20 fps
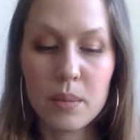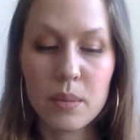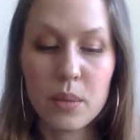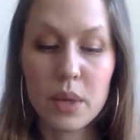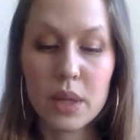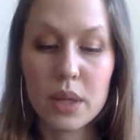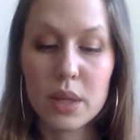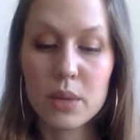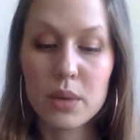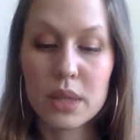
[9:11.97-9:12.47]

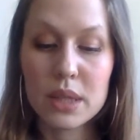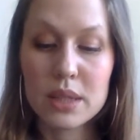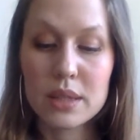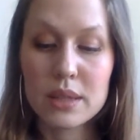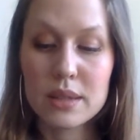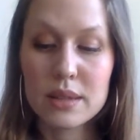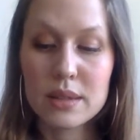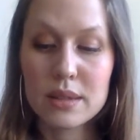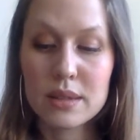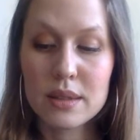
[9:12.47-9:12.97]
whether
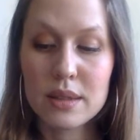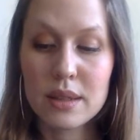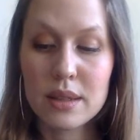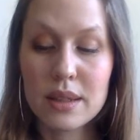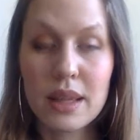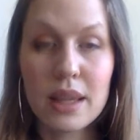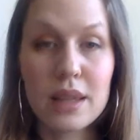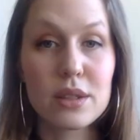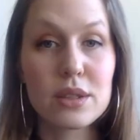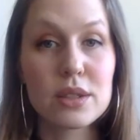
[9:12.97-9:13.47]
it's
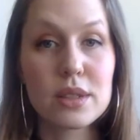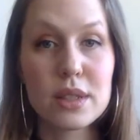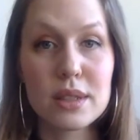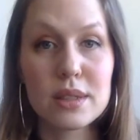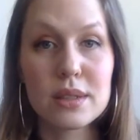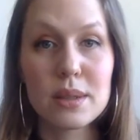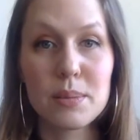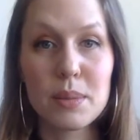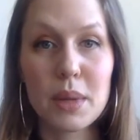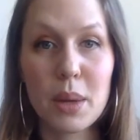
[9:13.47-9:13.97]
another
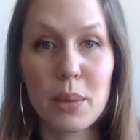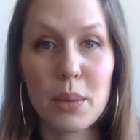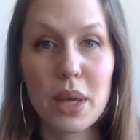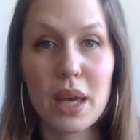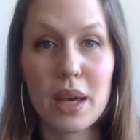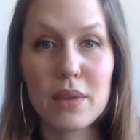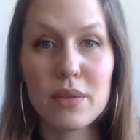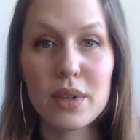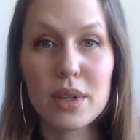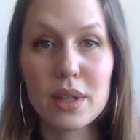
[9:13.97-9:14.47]
system that we
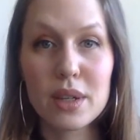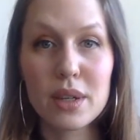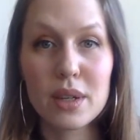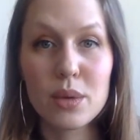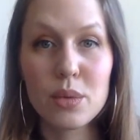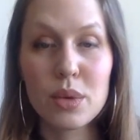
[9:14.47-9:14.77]
have a